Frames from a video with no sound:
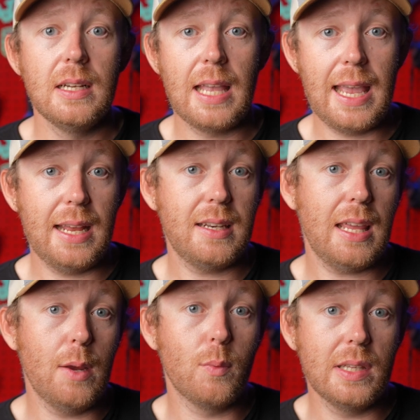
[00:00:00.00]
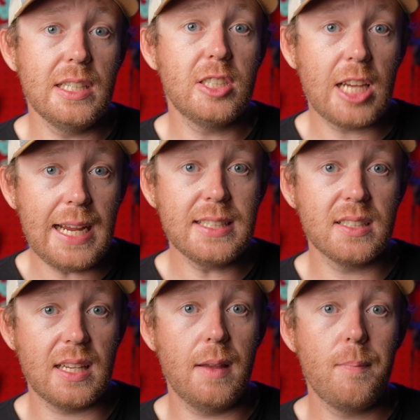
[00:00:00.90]
and it really
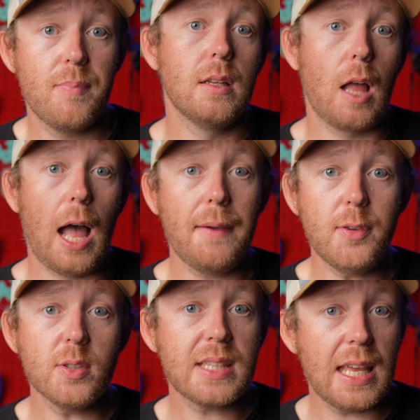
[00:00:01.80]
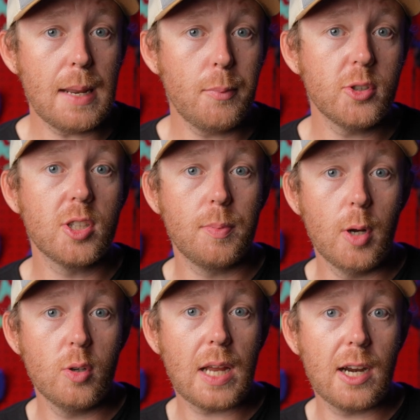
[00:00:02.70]
changes it. I've used Kenda Booster
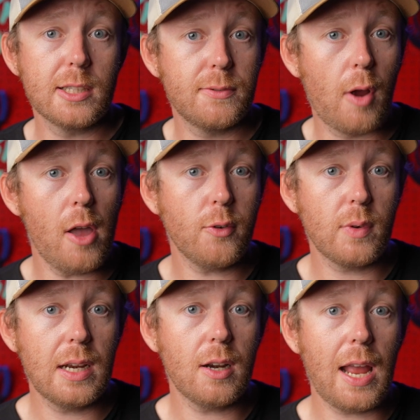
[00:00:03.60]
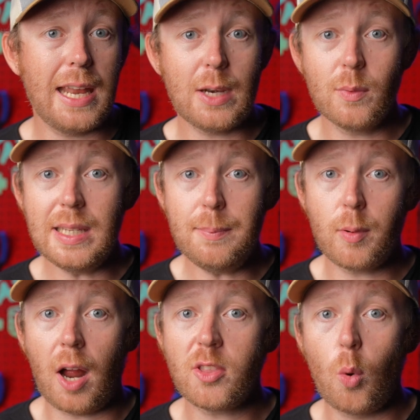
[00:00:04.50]
Pro tires front and rear, and it really
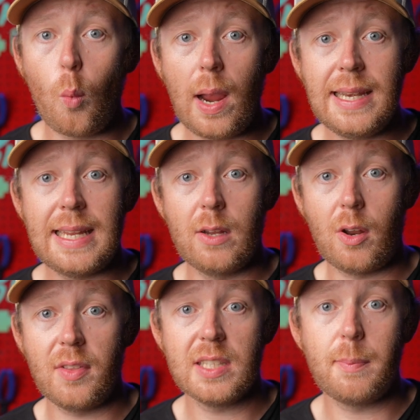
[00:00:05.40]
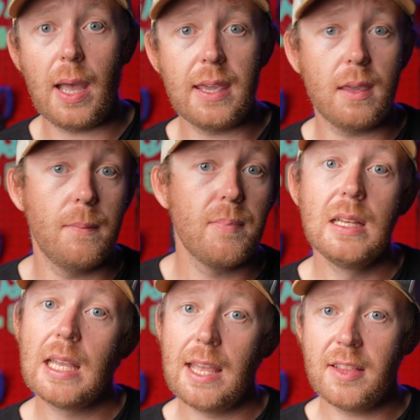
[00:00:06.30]
brought the weight down on this bike.
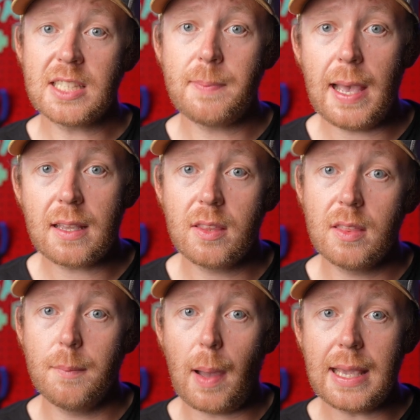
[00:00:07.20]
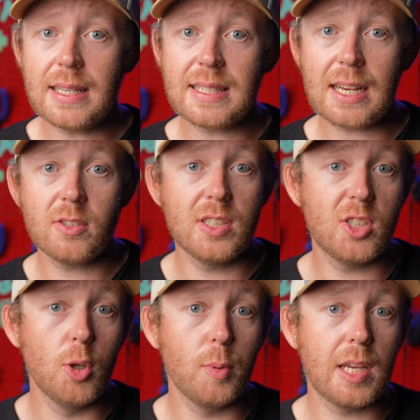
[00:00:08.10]
In this spec, the bike is actually
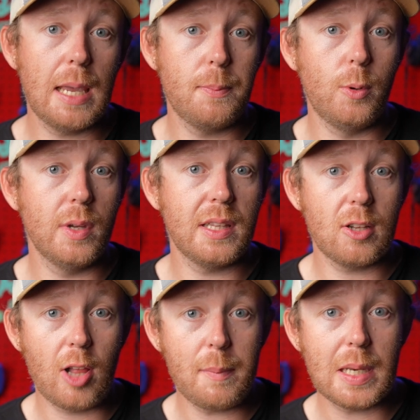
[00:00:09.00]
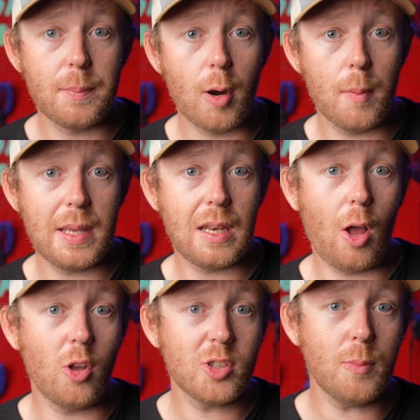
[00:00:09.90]
super capable in the climbing department and
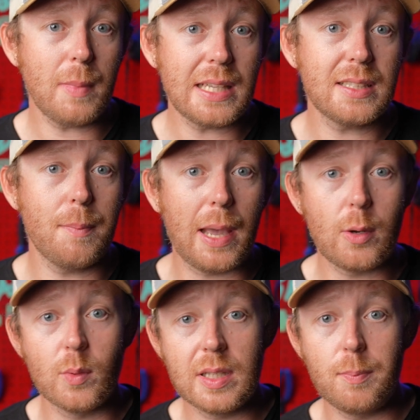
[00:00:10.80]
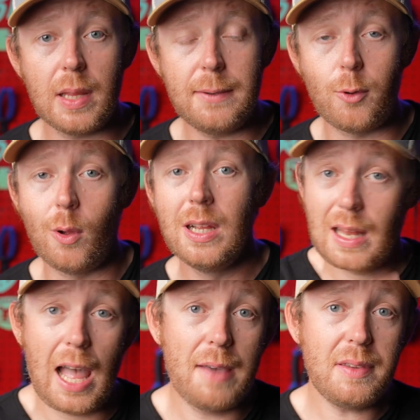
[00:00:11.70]
also makes the bike really playful.
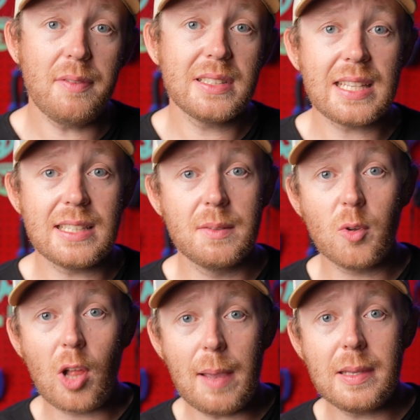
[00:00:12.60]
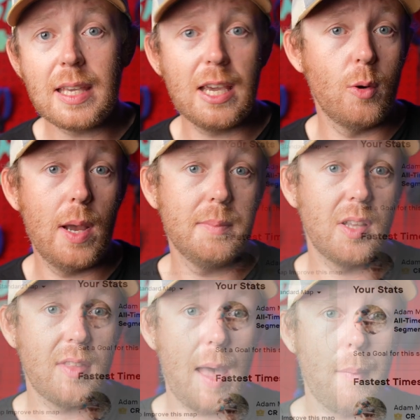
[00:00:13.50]
I've even set some climbing KOMs
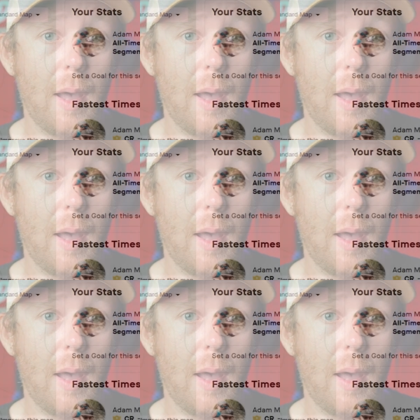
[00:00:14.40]
on that